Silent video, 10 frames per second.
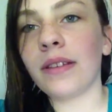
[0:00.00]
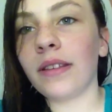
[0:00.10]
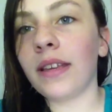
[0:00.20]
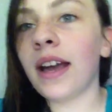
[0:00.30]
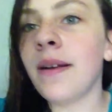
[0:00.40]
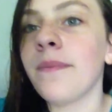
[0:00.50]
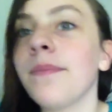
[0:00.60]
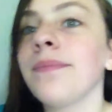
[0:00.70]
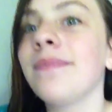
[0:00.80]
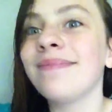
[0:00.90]
Yeah.
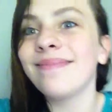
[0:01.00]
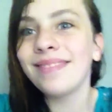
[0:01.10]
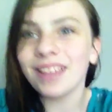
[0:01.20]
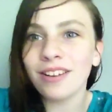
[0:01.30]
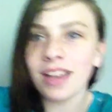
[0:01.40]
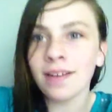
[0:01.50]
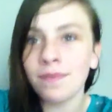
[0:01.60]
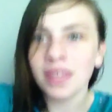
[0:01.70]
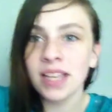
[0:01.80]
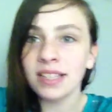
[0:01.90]
Okay,
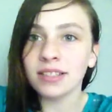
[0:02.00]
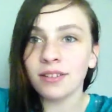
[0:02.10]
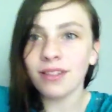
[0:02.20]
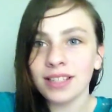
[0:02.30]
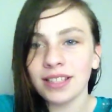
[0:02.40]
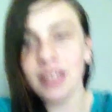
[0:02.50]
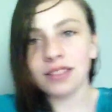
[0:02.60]
so let's get